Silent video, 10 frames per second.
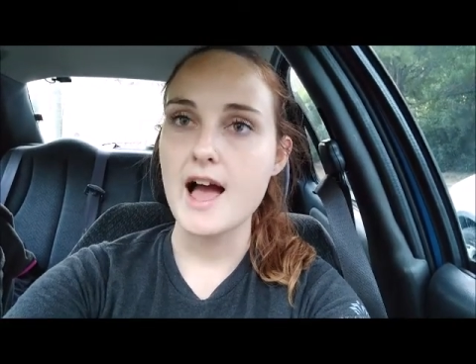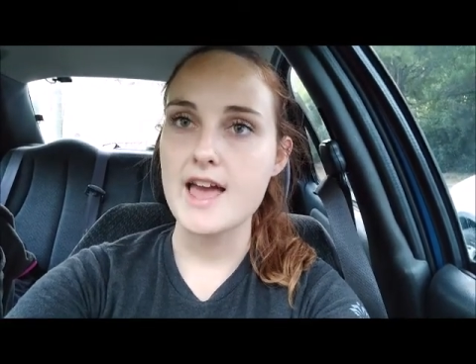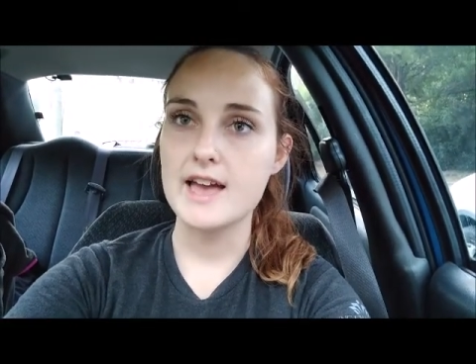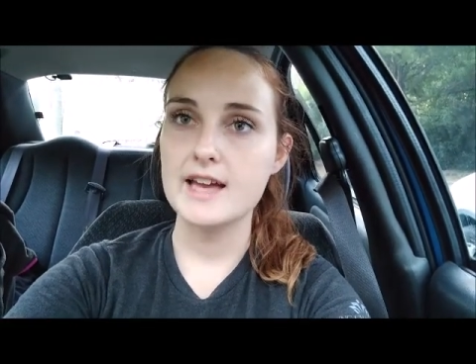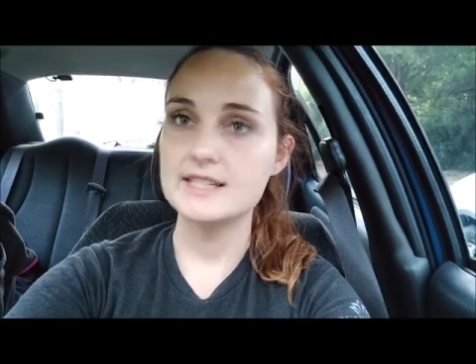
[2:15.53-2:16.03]

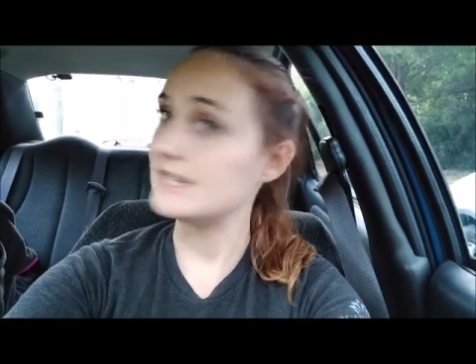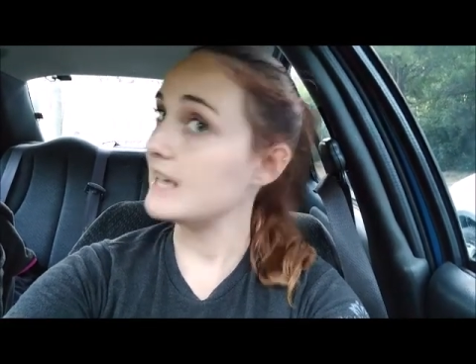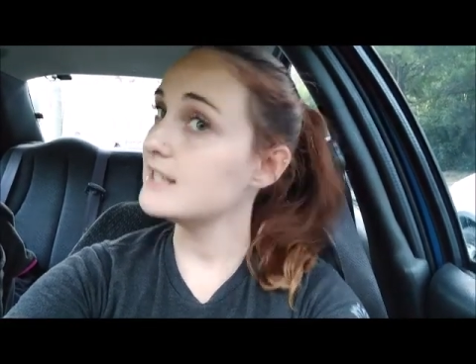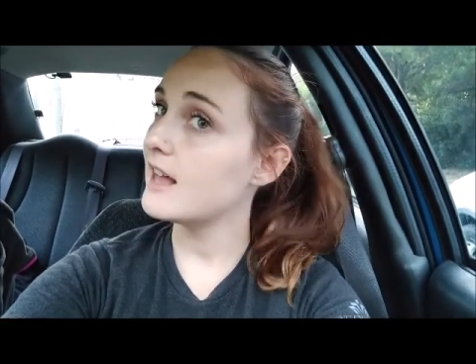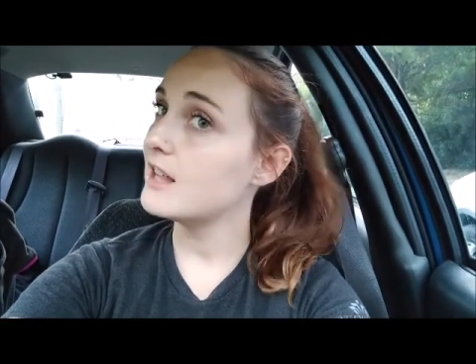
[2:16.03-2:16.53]
And
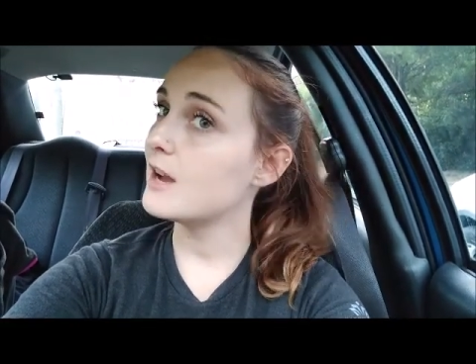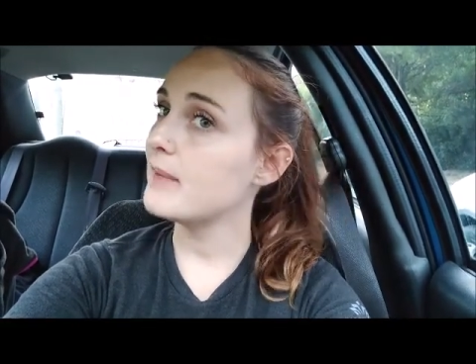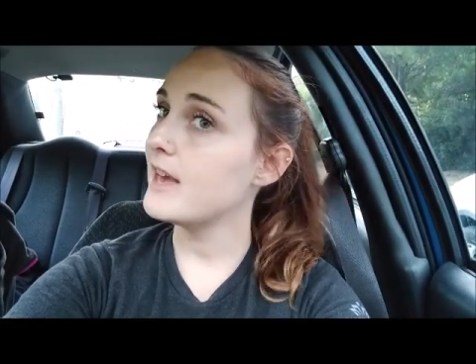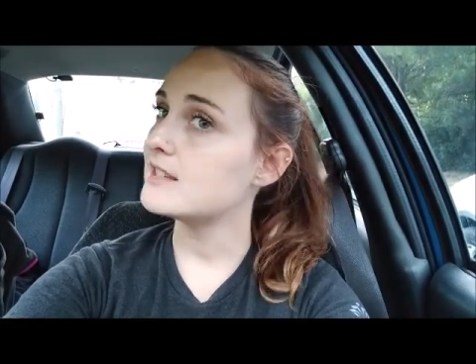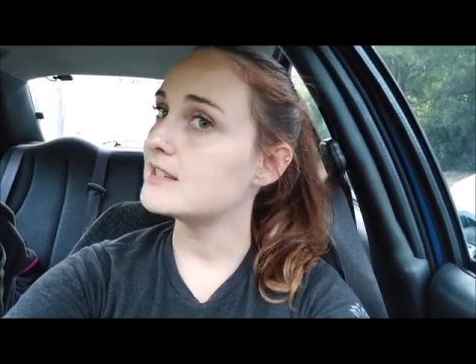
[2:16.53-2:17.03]
yes, I look a
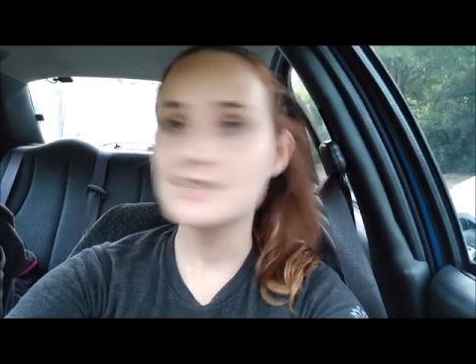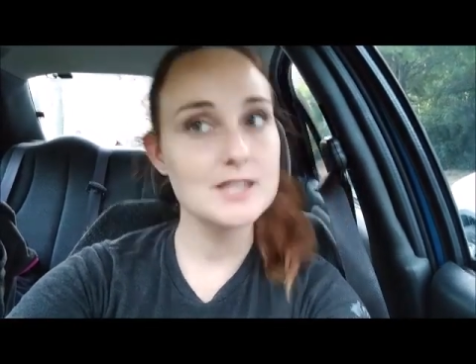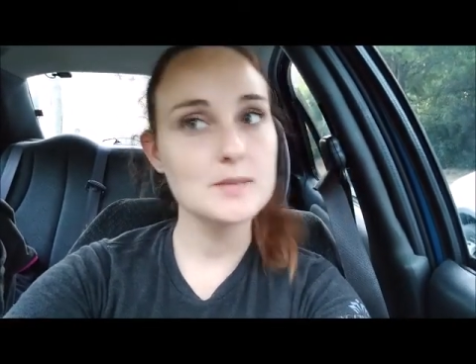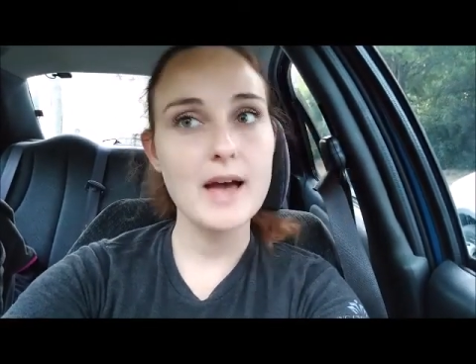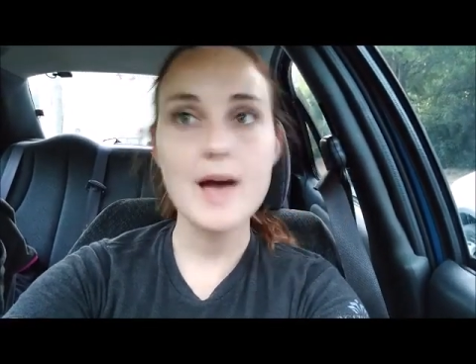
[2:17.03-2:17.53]
mess. This
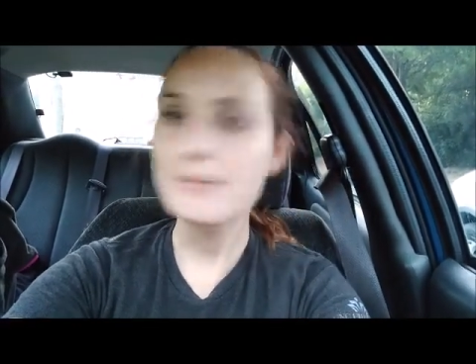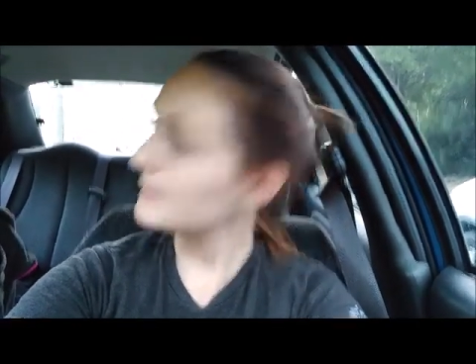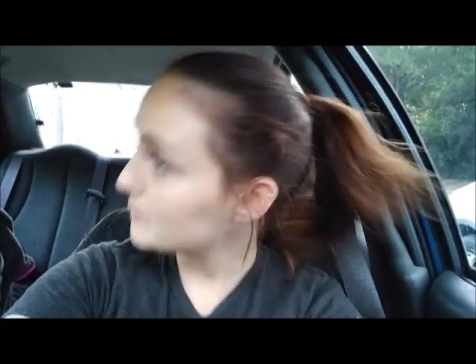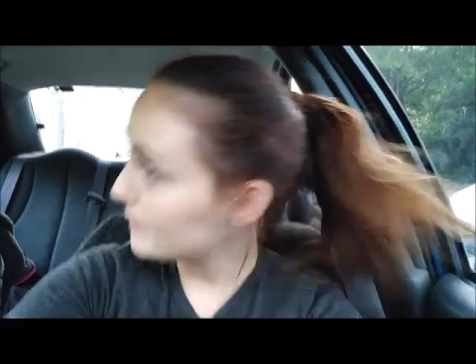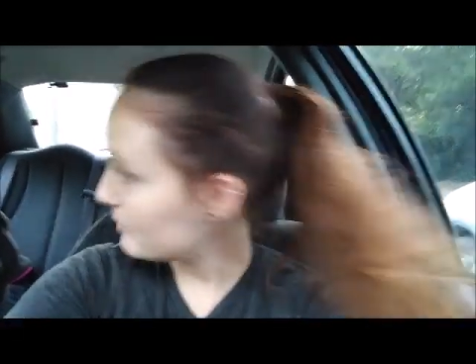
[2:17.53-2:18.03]
is what
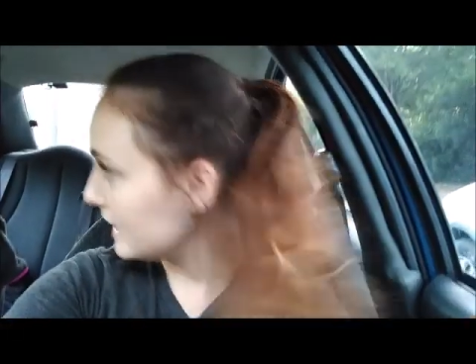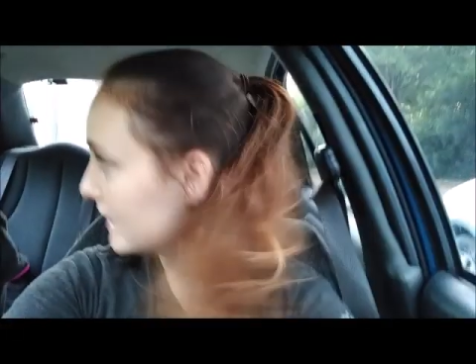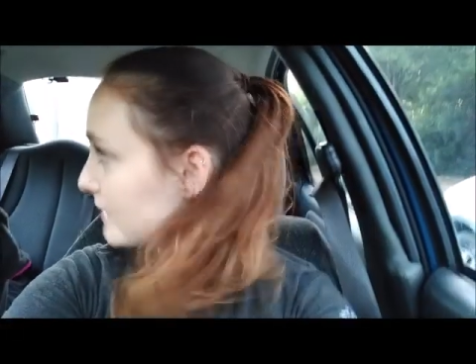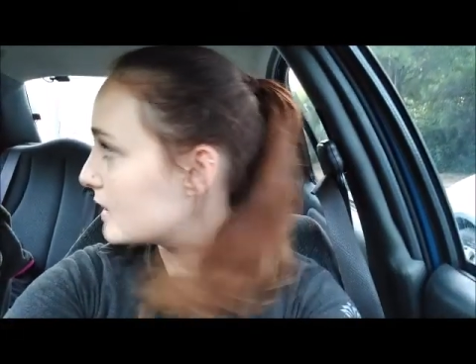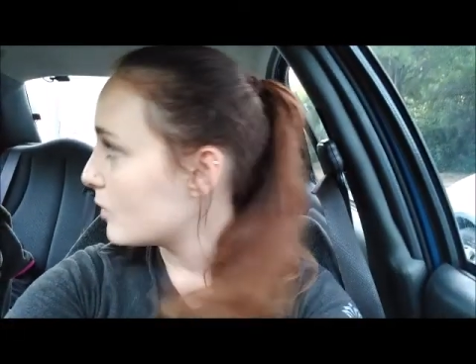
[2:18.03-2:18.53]
happens when
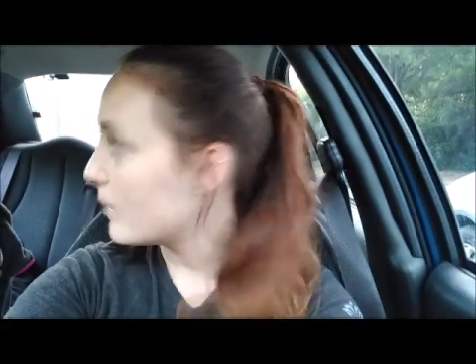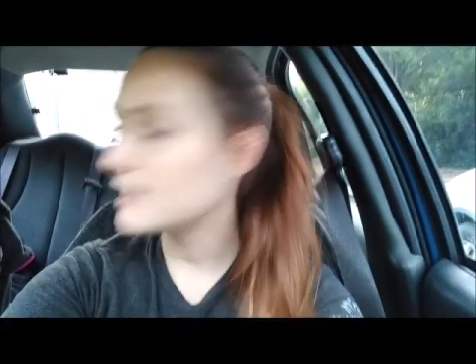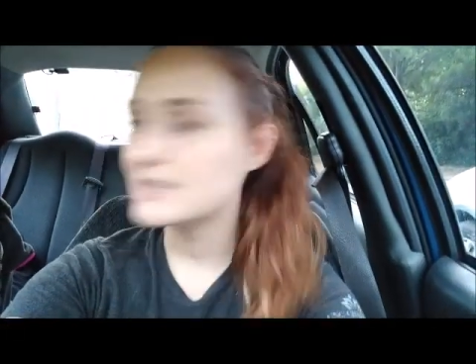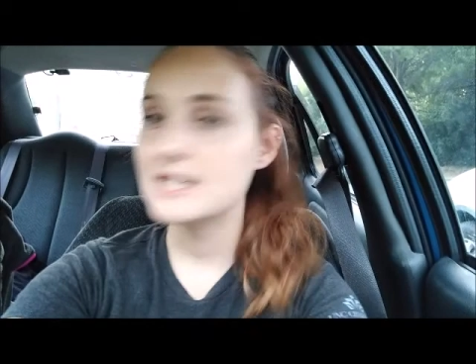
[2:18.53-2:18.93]
Brittany goes on walks